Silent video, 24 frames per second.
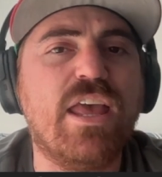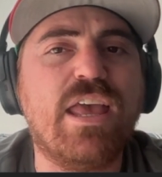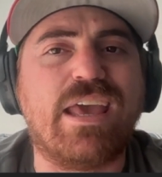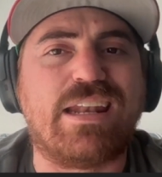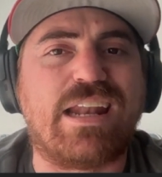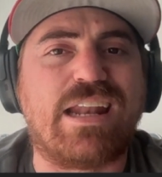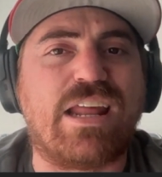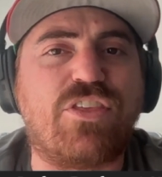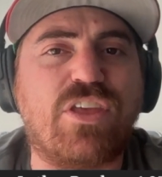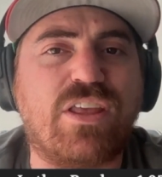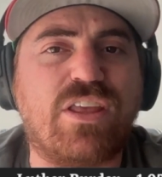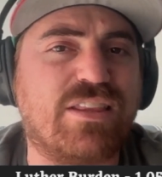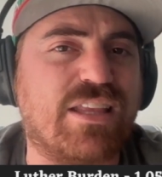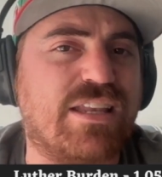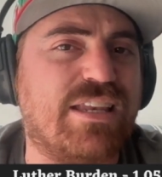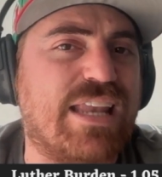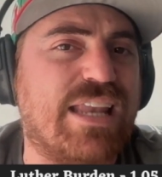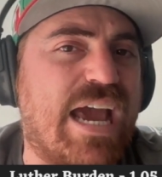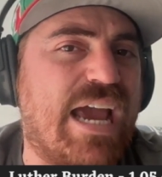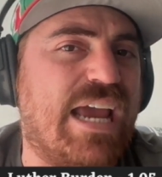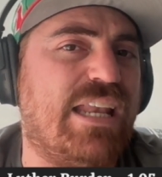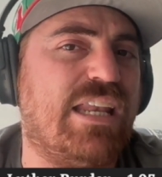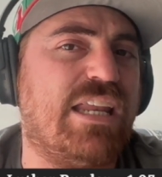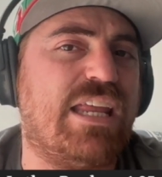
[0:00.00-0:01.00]
And I think the
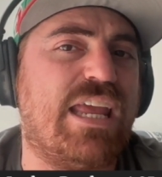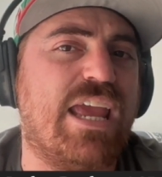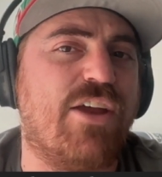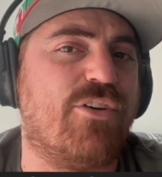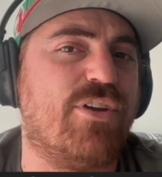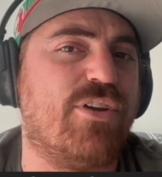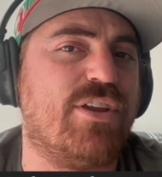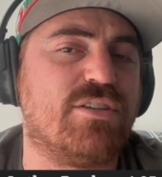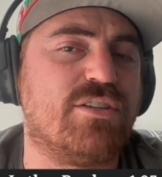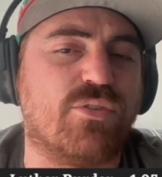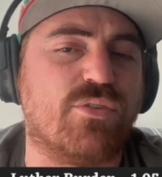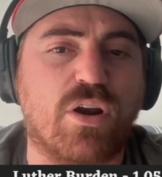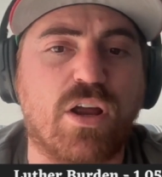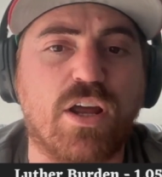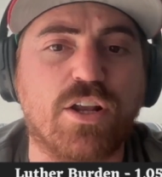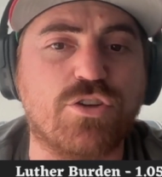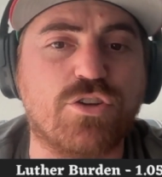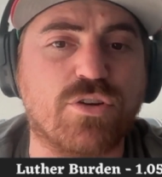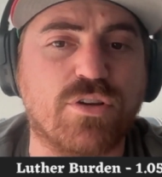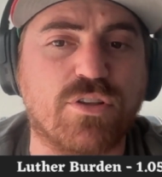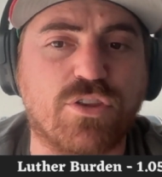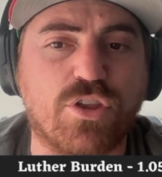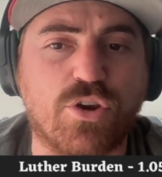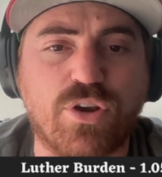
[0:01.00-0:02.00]
9 carries for
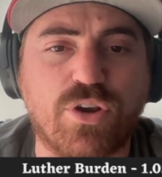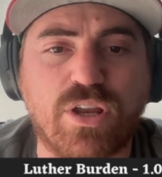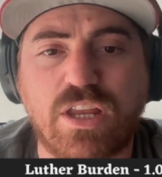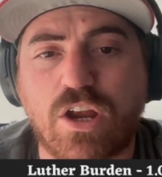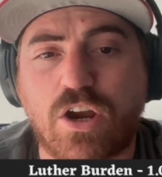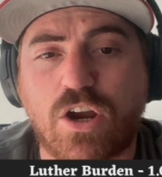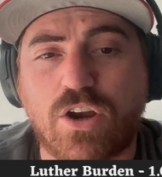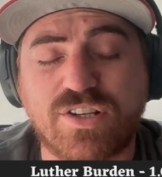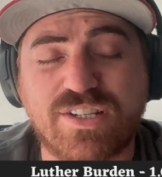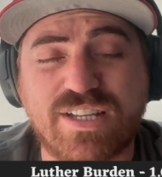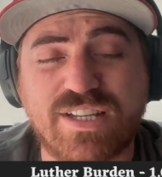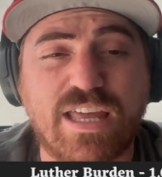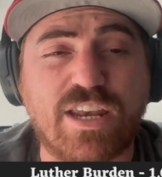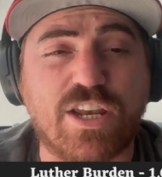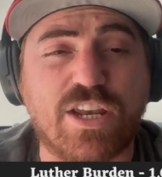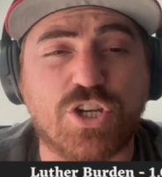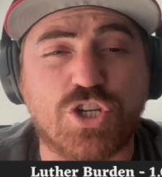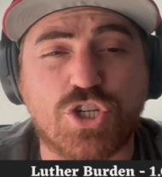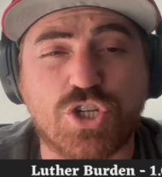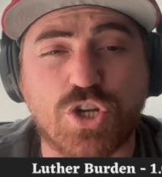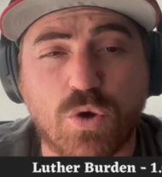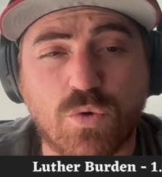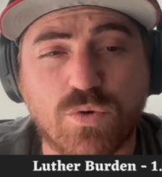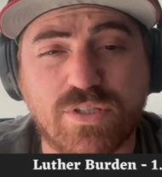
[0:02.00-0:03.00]
130 yards kind of
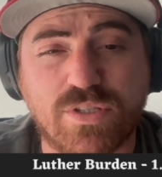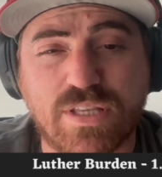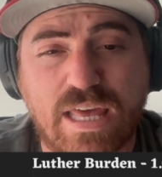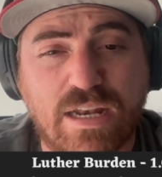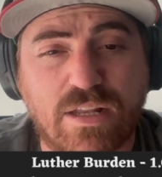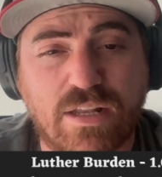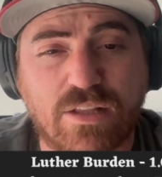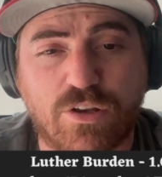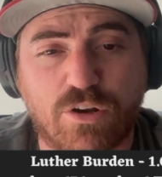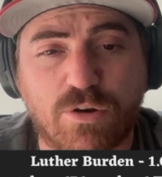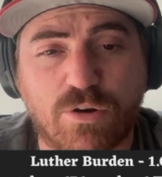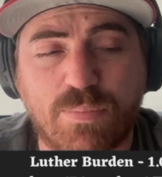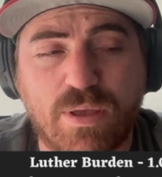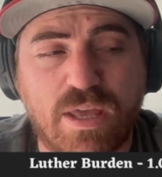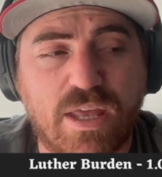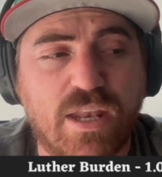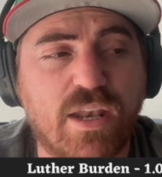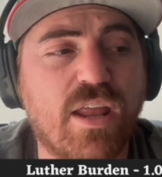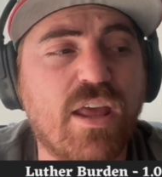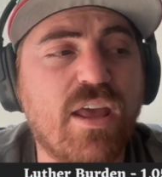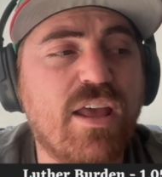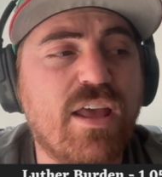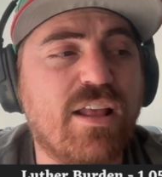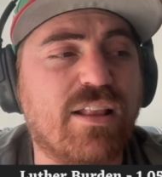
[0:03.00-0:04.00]
shows that a little
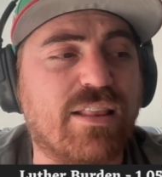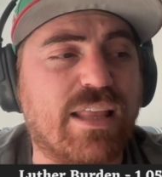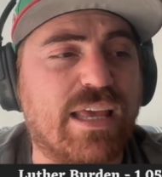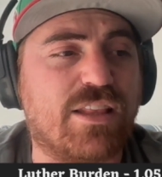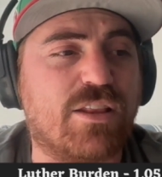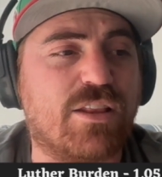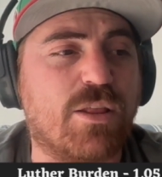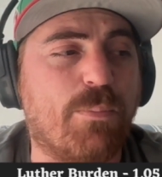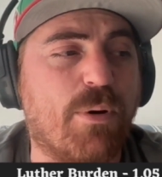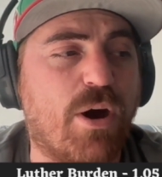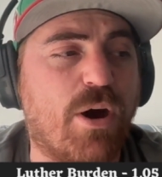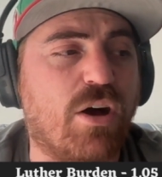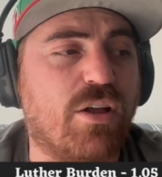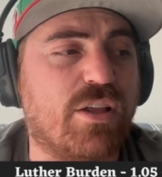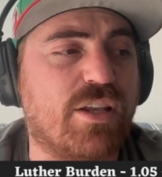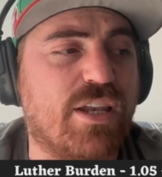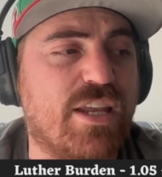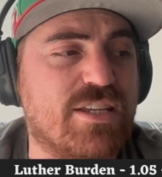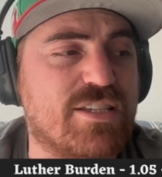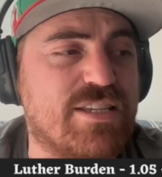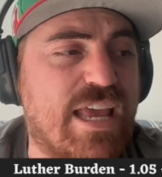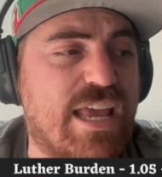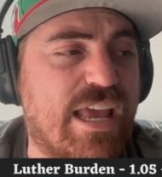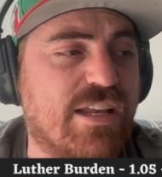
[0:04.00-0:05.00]
bit. Like, the ball in
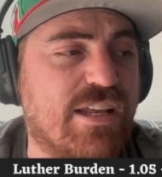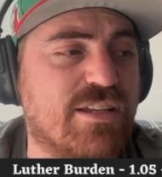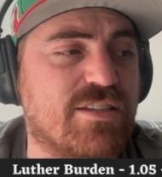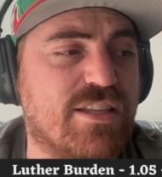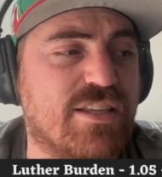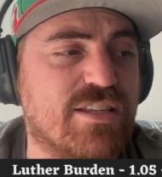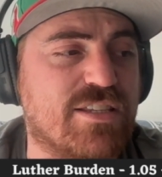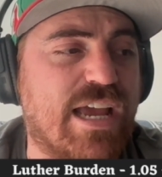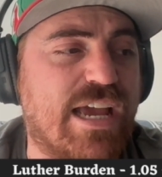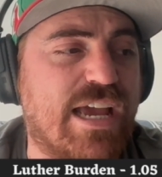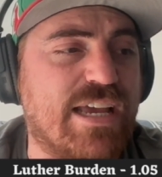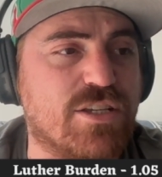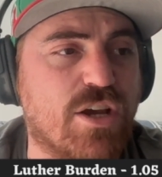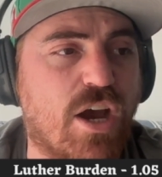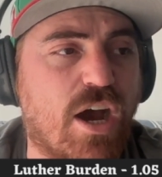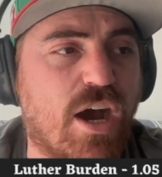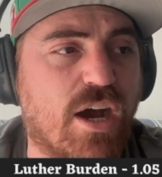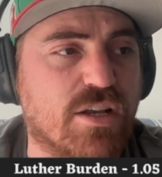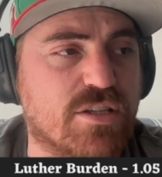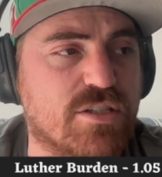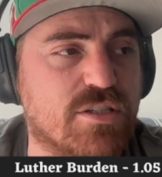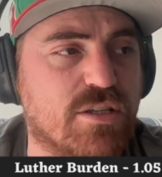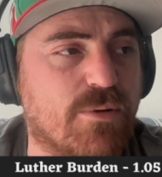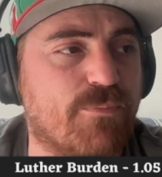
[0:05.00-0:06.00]
his hands, this guy's
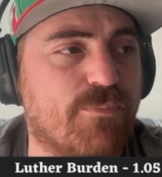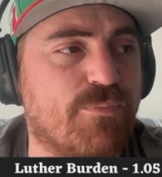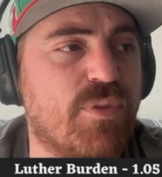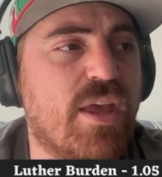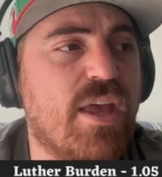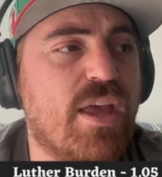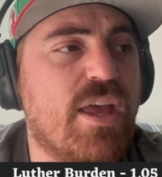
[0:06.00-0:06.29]
awesome.